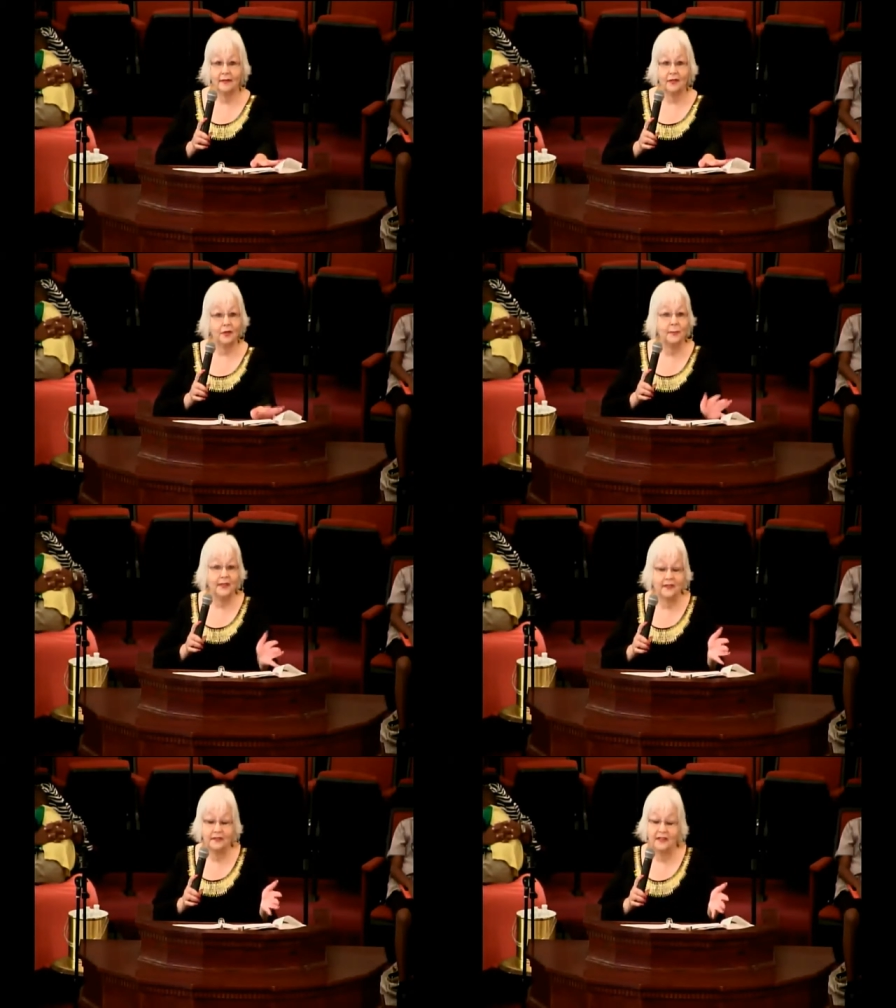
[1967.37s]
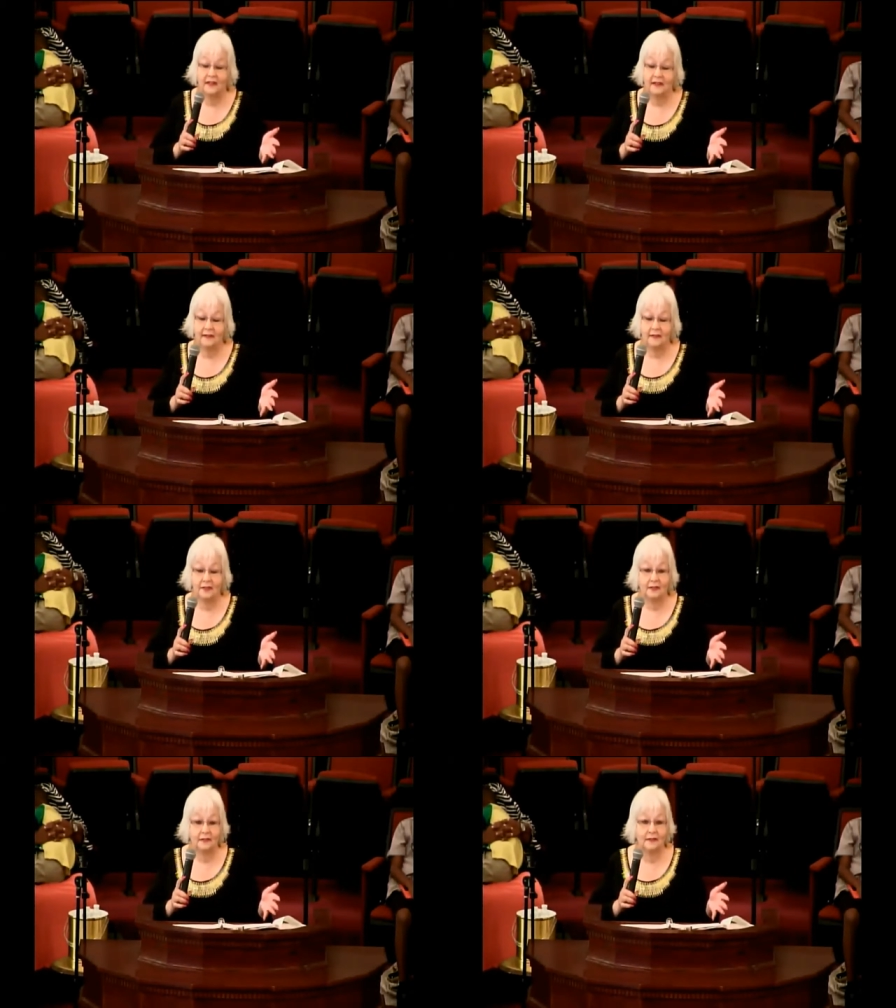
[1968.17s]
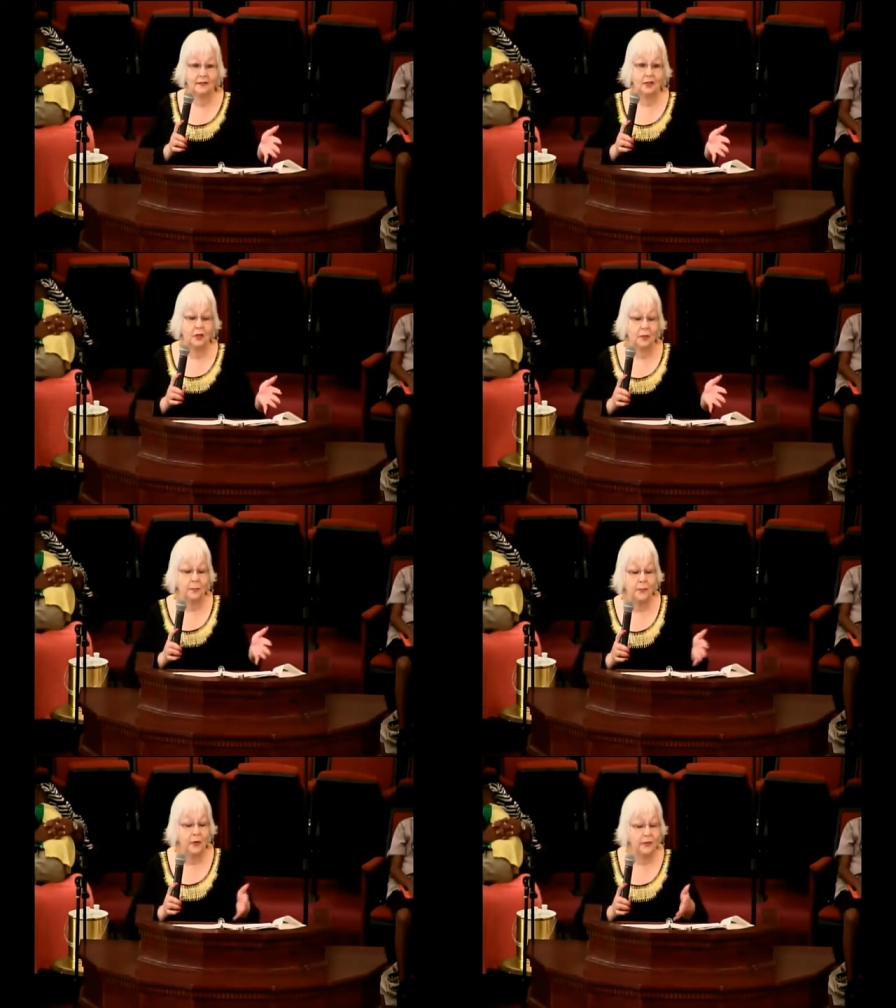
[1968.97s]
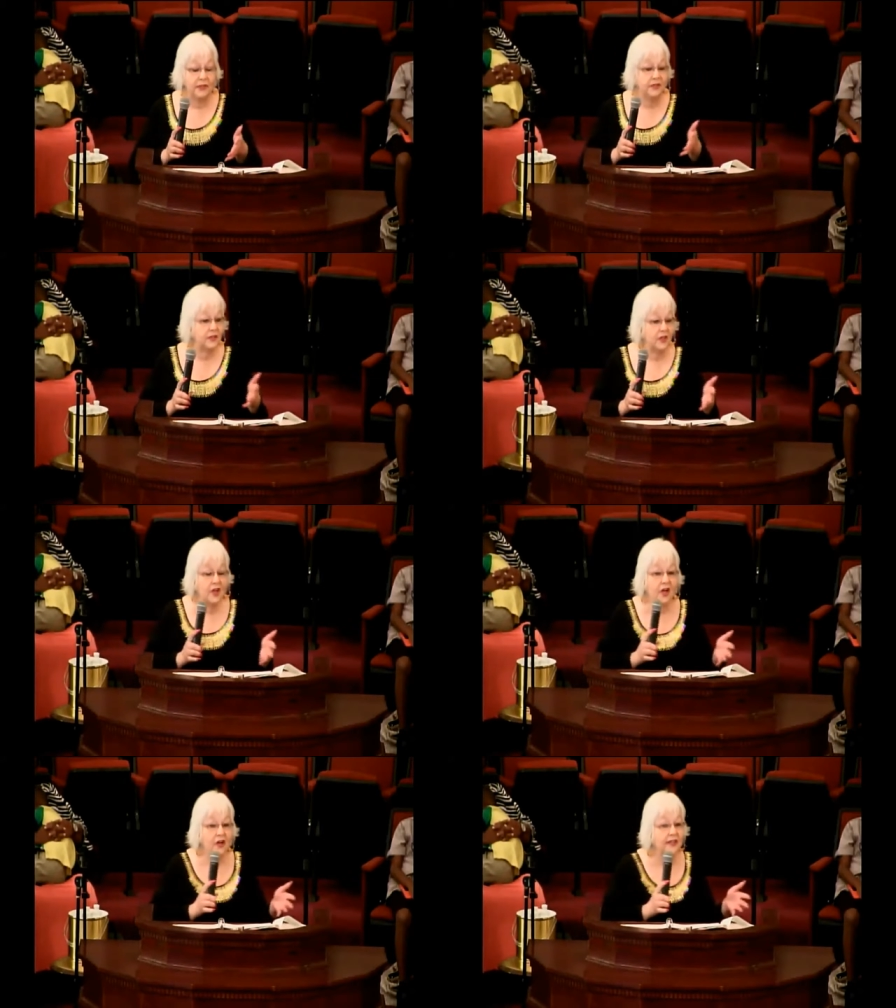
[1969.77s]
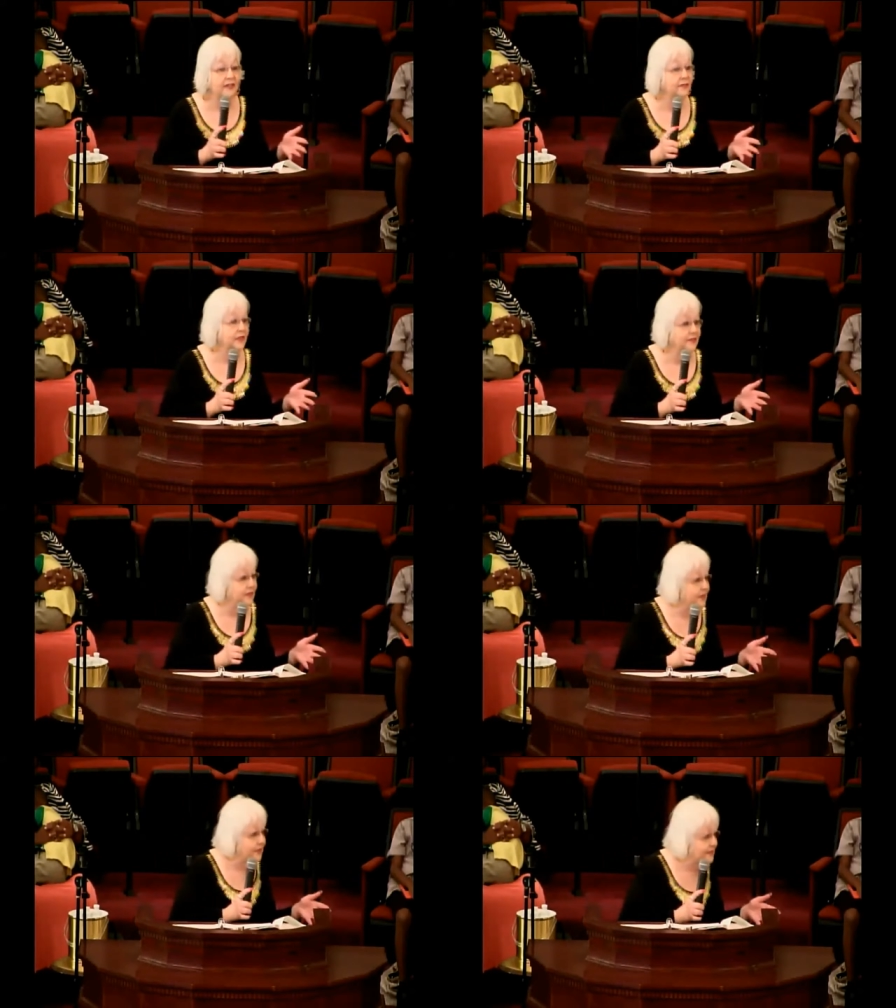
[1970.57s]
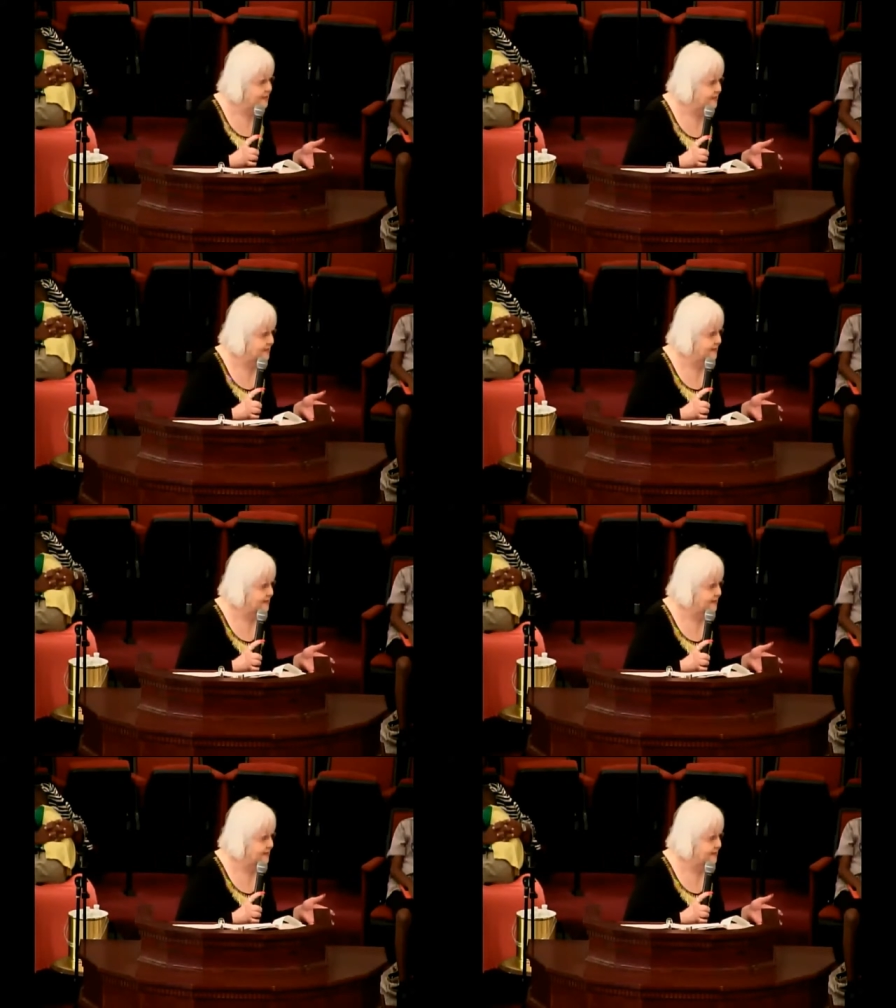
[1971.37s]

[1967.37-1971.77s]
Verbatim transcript: Or better yet, mowing your lawn in reverse?